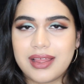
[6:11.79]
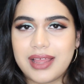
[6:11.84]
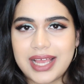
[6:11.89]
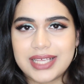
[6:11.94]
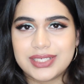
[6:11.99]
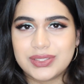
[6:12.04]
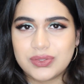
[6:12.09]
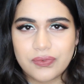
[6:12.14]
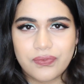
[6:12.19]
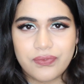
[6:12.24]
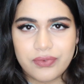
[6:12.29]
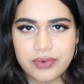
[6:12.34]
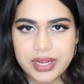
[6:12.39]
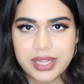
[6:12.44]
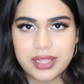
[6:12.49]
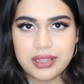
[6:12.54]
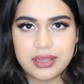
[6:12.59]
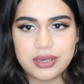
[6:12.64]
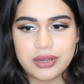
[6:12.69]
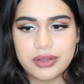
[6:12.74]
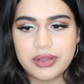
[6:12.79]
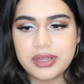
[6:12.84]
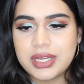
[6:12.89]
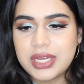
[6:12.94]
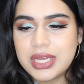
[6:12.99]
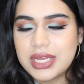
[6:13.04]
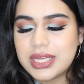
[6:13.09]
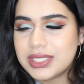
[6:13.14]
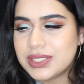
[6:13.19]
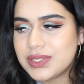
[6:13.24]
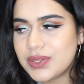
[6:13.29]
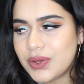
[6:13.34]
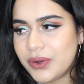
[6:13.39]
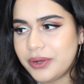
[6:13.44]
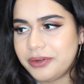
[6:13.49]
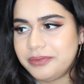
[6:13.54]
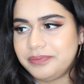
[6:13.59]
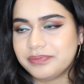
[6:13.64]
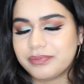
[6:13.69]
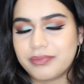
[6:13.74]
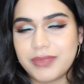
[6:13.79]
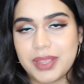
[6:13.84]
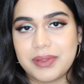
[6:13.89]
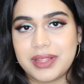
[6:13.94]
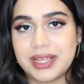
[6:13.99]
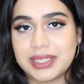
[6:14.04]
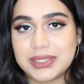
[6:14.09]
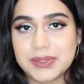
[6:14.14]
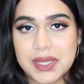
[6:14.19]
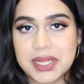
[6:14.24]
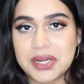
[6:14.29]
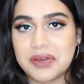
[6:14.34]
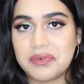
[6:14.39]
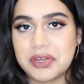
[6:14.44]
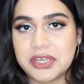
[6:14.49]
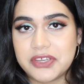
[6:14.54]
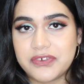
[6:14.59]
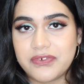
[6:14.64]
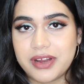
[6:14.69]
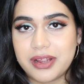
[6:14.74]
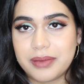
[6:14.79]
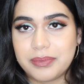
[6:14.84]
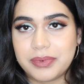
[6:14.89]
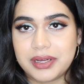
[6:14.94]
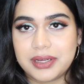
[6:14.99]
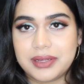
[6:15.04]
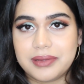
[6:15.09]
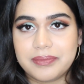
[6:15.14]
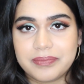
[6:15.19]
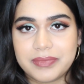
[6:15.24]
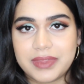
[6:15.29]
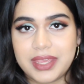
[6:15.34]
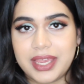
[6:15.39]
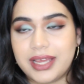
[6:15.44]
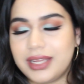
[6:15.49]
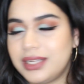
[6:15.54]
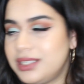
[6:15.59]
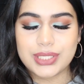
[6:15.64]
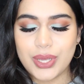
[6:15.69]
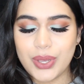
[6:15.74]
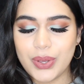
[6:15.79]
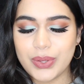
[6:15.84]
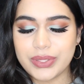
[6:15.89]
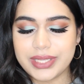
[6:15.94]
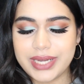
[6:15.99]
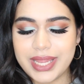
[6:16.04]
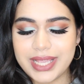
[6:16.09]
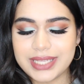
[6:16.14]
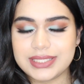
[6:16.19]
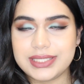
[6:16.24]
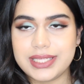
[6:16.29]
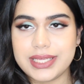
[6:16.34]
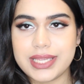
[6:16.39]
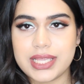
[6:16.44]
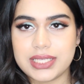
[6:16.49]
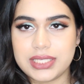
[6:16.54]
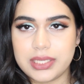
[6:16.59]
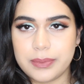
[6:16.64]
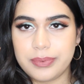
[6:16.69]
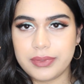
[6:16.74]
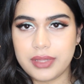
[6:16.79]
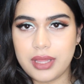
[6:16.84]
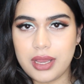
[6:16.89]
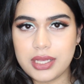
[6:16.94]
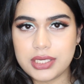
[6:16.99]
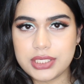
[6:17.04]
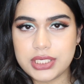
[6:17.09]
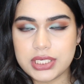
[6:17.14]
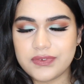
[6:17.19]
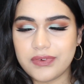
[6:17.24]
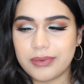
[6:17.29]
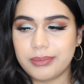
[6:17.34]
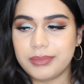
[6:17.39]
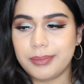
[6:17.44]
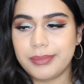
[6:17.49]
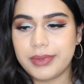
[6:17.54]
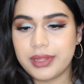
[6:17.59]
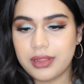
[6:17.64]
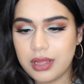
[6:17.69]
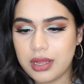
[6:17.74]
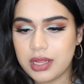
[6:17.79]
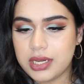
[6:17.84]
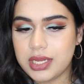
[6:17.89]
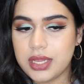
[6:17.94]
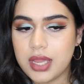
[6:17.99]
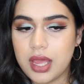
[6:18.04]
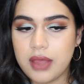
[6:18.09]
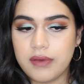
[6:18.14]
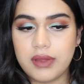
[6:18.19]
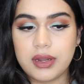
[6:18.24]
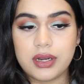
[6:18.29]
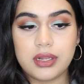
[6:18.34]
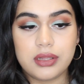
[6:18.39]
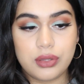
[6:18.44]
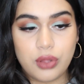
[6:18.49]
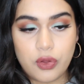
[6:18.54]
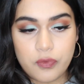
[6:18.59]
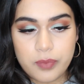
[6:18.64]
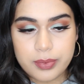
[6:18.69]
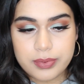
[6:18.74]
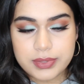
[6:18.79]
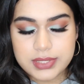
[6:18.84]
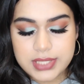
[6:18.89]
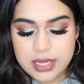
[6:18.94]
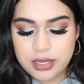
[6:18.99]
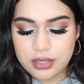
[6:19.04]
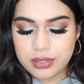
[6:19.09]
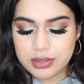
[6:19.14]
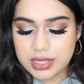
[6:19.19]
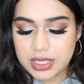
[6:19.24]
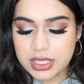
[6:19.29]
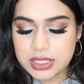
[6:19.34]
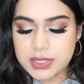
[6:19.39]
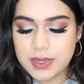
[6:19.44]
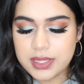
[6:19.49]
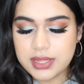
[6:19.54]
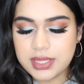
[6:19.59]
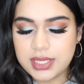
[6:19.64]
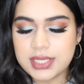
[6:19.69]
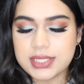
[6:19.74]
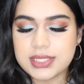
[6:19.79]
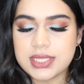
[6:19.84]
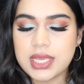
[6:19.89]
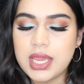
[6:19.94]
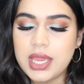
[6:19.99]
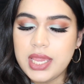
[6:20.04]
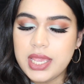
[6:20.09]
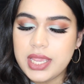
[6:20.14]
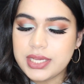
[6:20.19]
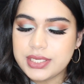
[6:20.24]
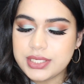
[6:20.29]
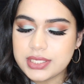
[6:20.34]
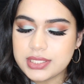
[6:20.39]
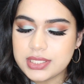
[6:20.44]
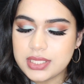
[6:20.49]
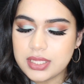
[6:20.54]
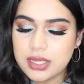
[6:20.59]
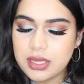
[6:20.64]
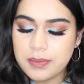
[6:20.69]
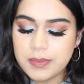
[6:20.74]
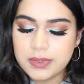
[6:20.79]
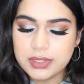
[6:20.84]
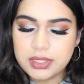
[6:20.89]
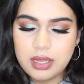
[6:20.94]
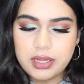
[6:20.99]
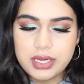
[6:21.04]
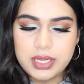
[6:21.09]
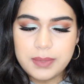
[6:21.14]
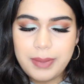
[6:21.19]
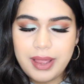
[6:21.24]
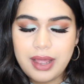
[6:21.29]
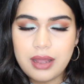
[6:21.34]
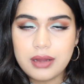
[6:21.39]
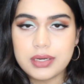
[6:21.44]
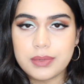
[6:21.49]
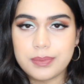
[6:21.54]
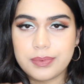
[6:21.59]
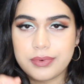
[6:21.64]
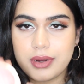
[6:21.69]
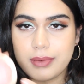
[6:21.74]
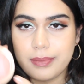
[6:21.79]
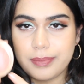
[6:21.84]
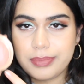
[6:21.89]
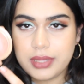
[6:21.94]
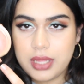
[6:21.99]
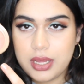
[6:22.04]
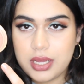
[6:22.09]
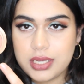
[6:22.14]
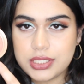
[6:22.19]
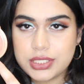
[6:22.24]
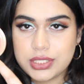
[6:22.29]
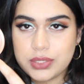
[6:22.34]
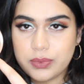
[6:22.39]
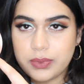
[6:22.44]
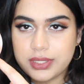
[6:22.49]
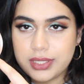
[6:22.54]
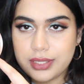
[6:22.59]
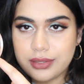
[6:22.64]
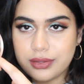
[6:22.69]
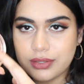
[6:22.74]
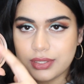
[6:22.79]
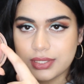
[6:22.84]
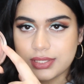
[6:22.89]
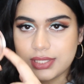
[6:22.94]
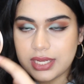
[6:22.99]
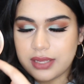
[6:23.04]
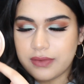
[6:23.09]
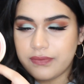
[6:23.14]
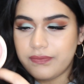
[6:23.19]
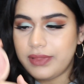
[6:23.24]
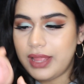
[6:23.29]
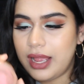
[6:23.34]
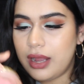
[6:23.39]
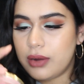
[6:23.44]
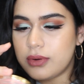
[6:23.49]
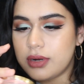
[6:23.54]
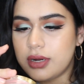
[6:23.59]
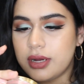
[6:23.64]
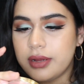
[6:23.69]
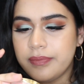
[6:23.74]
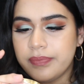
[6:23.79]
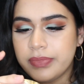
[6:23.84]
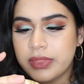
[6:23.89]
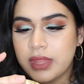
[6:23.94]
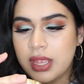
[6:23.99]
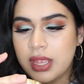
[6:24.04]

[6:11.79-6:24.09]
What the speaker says: hassle free, you know? So maybe that's why I don't reach for it, but yeah. So the next thing is a blush. It's from Milani. I've heard a lot of people saying good things about these. It's just the Milani powder blush, the one that looks like a flower,